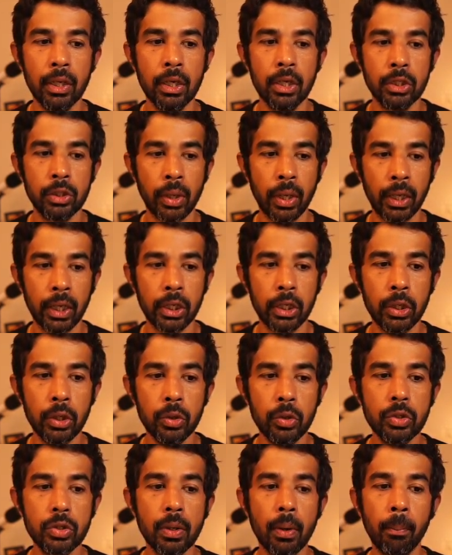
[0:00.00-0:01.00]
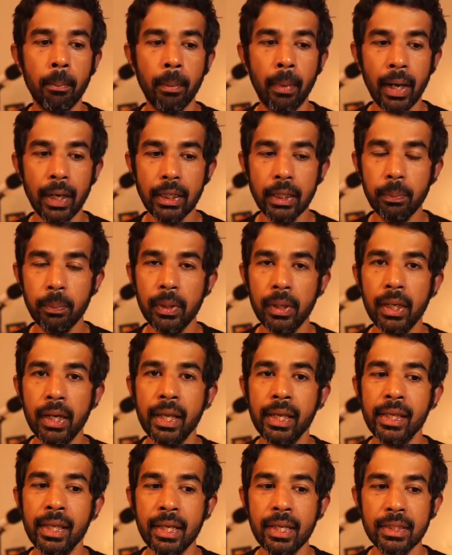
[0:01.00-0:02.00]
So I can use multiple
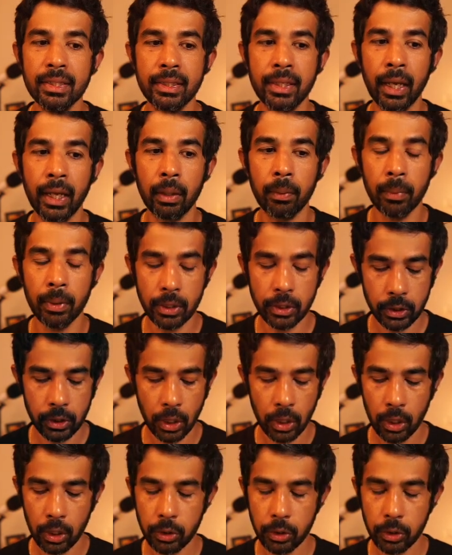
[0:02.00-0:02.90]
yield statements